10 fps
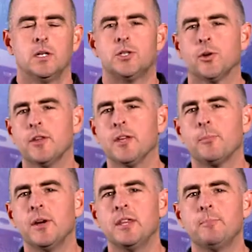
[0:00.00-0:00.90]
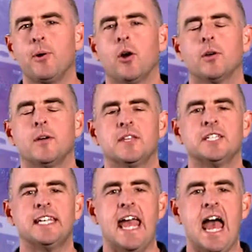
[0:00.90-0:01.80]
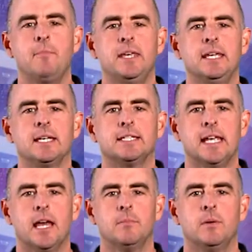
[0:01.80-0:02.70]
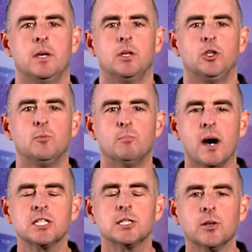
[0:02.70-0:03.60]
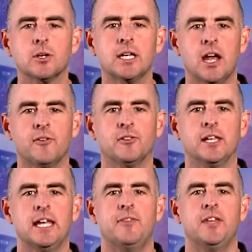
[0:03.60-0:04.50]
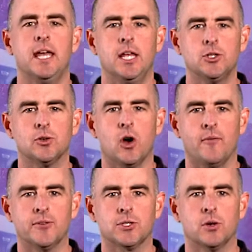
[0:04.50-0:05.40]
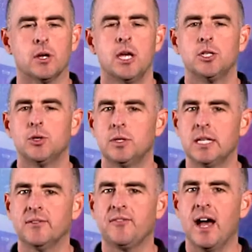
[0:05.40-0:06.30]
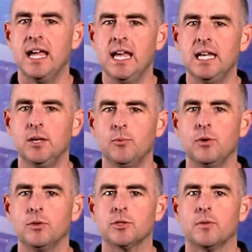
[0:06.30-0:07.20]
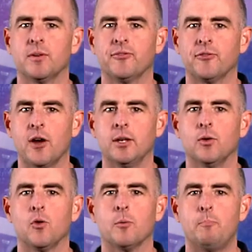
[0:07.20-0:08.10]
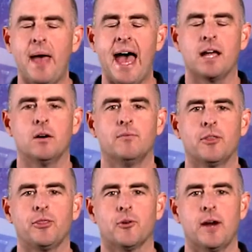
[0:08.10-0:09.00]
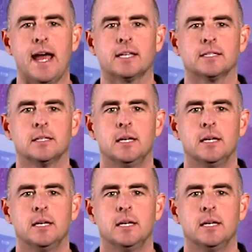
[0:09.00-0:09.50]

During the breathing part of the SCAB-E exam, you must look carefully at the injured officer to identify any wounds on the front or back of the thorax.